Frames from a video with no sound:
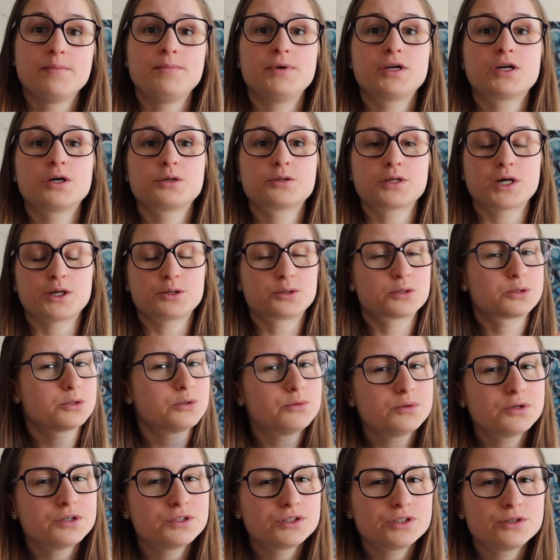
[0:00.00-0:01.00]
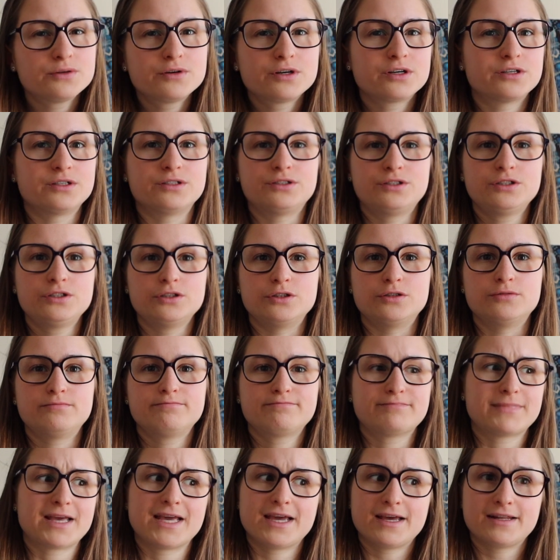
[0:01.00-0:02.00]
because as soon as you're in a
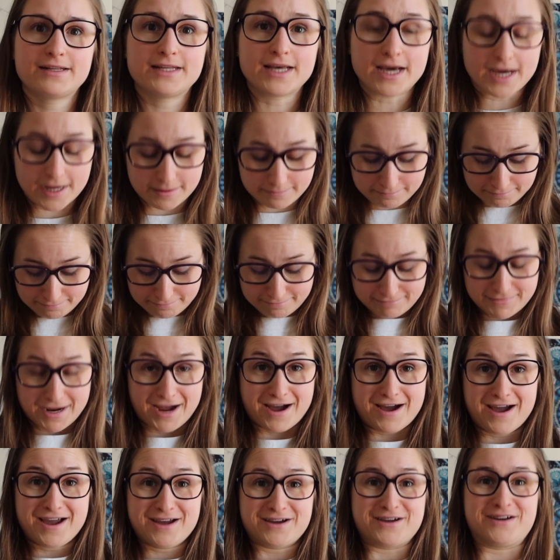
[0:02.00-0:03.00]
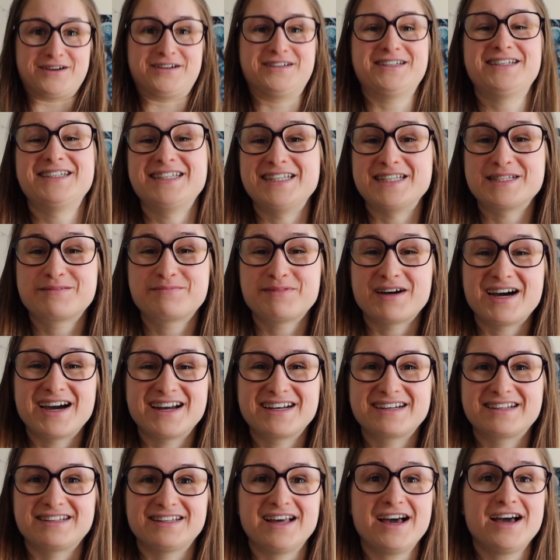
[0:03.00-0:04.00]
zoo and that tiger is
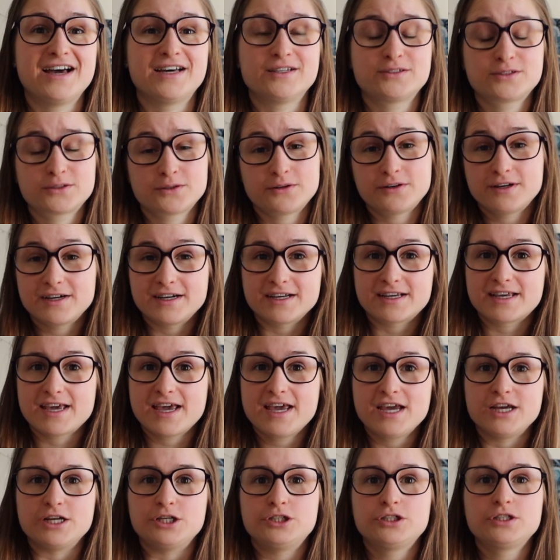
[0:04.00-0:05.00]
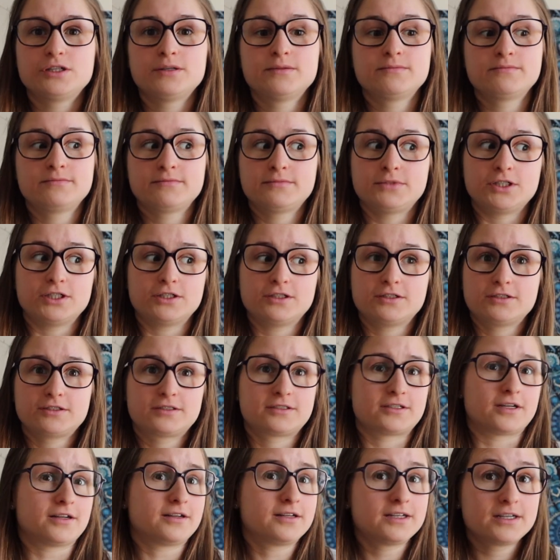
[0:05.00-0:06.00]
behind glass or in a cage, you're
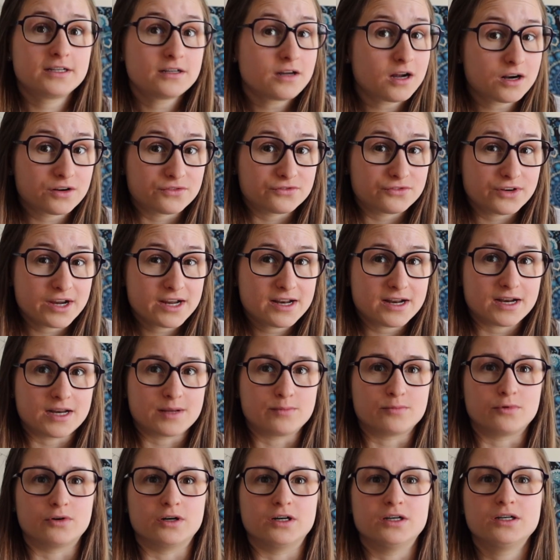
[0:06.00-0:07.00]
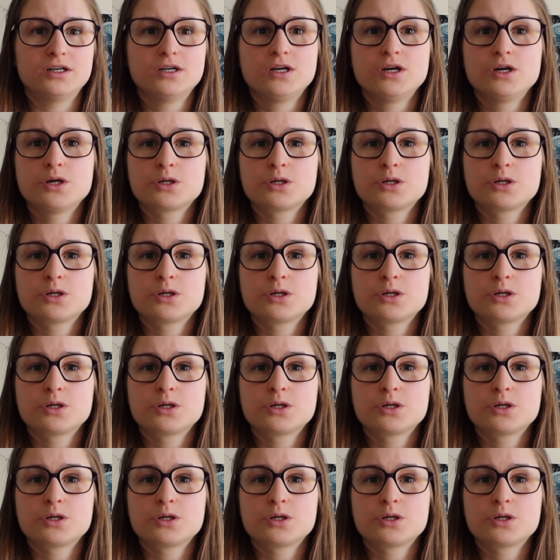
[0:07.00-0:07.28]
suddenly not afraid anymore.